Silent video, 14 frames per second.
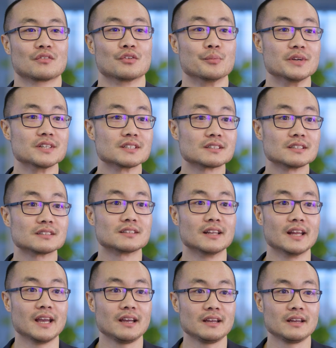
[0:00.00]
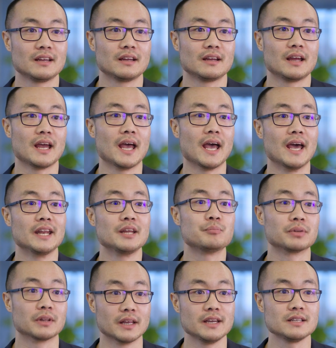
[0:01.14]
For businesses today, any
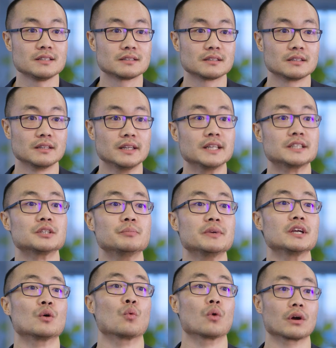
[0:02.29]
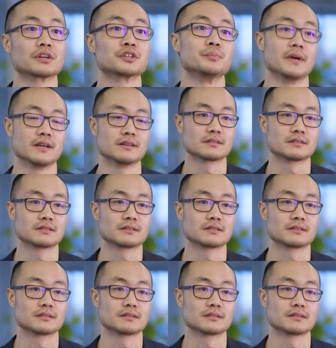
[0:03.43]
place needs to be a workspace.